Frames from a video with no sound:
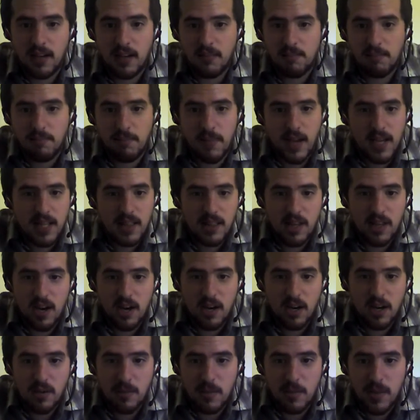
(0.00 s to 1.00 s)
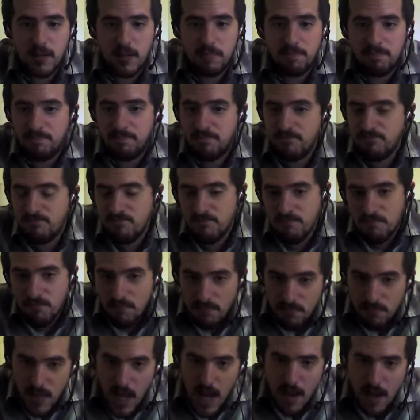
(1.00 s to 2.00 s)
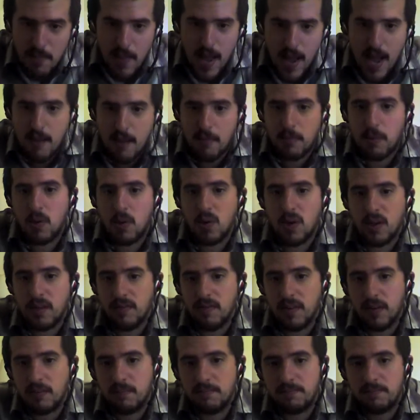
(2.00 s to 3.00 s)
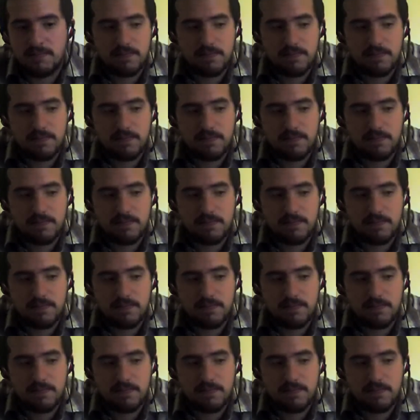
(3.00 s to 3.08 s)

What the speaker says: make the argument. I'm happy with it.